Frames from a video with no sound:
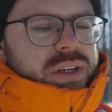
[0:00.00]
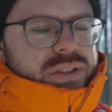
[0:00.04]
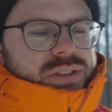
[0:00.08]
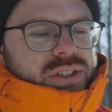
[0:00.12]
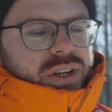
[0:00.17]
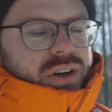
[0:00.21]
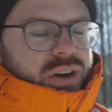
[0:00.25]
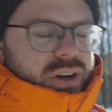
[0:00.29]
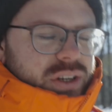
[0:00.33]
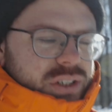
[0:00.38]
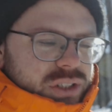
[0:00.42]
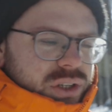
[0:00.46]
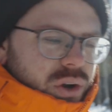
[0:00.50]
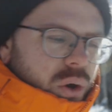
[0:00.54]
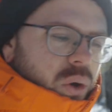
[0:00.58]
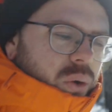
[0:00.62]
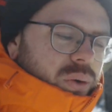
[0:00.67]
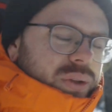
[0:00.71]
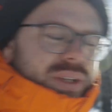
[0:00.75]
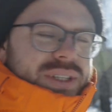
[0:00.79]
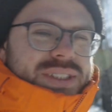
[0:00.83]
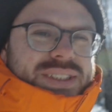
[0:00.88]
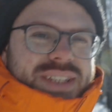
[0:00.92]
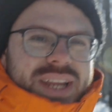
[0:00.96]
are as
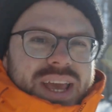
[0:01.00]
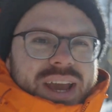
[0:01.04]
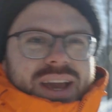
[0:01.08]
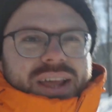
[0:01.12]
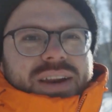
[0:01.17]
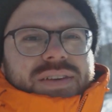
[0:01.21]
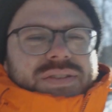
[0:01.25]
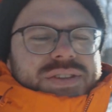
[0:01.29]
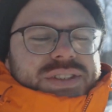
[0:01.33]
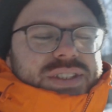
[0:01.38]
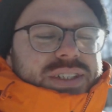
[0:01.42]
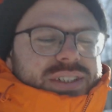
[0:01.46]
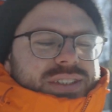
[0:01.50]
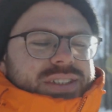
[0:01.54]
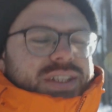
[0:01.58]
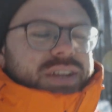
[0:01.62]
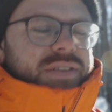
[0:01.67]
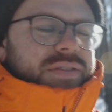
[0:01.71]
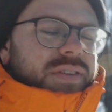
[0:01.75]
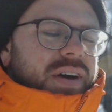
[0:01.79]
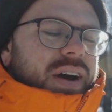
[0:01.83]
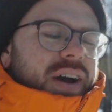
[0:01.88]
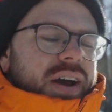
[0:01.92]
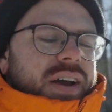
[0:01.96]
cold as
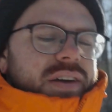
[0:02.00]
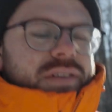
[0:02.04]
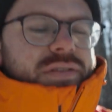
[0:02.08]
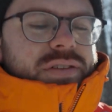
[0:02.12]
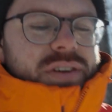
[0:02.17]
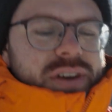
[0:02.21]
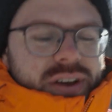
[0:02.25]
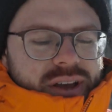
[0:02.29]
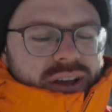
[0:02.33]
-65.